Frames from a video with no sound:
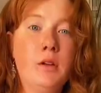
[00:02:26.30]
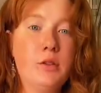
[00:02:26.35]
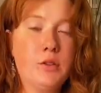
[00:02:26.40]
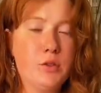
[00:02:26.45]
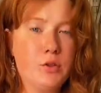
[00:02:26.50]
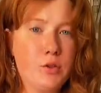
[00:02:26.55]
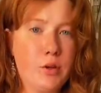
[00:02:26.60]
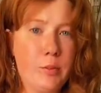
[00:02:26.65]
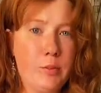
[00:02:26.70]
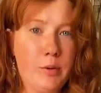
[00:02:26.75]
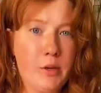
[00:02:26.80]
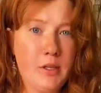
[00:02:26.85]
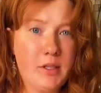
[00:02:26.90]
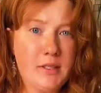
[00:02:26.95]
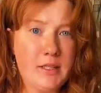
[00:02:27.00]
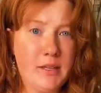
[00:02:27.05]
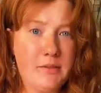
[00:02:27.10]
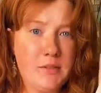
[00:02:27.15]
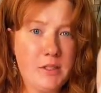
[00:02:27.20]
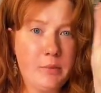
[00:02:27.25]
So I put
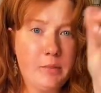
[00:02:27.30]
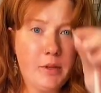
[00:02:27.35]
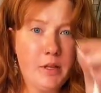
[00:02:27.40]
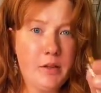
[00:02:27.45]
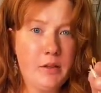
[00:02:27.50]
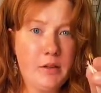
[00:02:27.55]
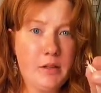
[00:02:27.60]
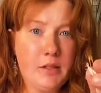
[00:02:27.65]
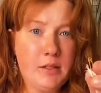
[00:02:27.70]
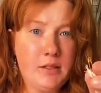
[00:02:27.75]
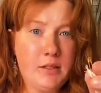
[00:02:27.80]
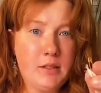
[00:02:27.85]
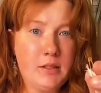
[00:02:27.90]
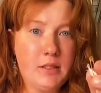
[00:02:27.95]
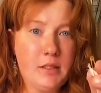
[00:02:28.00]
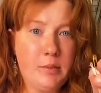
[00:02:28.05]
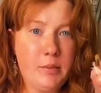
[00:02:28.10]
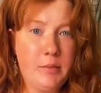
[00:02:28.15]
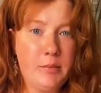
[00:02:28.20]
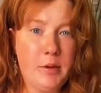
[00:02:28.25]
a safety pin on the
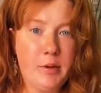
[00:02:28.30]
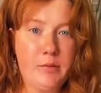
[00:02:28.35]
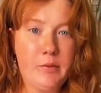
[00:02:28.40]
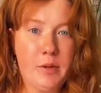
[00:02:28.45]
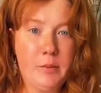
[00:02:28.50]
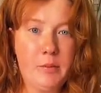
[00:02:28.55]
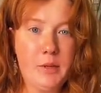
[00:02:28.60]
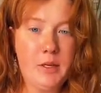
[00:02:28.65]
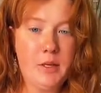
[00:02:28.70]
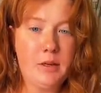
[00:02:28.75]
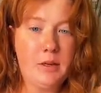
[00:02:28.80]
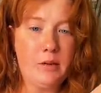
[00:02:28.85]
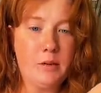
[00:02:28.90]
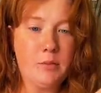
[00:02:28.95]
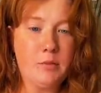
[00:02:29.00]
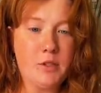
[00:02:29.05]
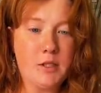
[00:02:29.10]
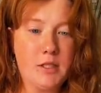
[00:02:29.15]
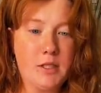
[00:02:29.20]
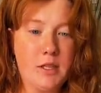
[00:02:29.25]
tip of my ribbon, and
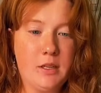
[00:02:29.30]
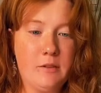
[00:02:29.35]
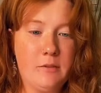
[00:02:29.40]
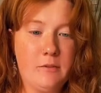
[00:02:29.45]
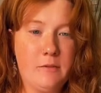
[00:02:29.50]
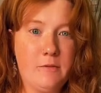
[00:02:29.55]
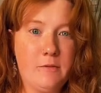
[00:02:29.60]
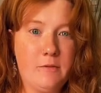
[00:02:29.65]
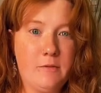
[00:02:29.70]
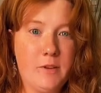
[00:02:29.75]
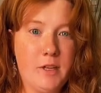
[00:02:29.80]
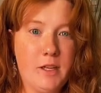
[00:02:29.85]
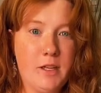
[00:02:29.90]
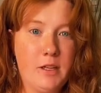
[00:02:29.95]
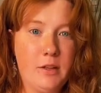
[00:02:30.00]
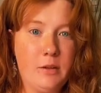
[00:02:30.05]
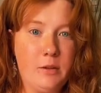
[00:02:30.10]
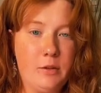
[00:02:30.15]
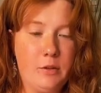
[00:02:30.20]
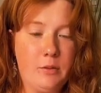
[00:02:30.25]
now I'm just going to
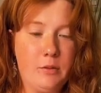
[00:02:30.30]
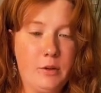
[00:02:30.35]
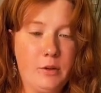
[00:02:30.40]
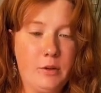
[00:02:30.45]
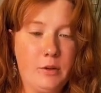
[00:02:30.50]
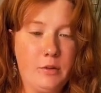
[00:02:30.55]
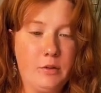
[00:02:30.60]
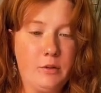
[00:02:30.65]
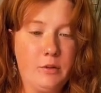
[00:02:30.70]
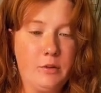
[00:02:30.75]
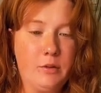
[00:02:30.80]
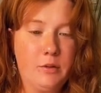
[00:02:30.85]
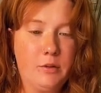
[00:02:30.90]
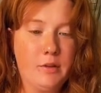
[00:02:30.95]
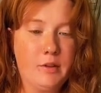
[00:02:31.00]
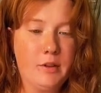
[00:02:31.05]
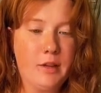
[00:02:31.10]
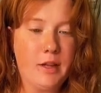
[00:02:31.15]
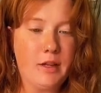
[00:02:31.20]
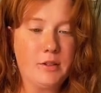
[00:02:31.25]
feed it through
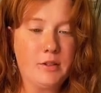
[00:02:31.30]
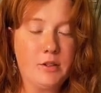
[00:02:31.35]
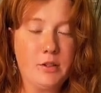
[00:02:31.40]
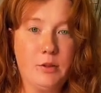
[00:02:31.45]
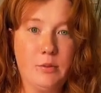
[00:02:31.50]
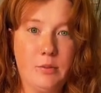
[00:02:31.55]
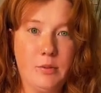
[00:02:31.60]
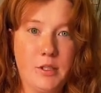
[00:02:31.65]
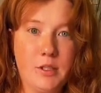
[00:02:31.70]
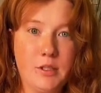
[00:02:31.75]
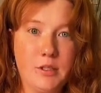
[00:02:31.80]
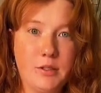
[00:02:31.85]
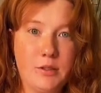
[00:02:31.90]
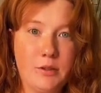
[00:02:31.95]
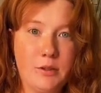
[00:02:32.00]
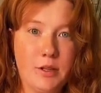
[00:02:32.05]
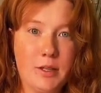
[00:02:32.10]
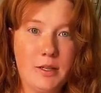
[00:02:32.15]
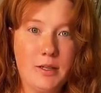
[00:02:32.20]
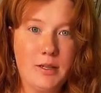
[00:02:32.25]
that tube we
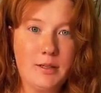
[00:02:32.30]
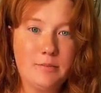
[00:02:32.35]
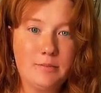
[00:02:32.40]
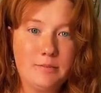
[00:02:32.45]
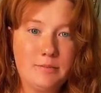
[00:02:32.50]
just created.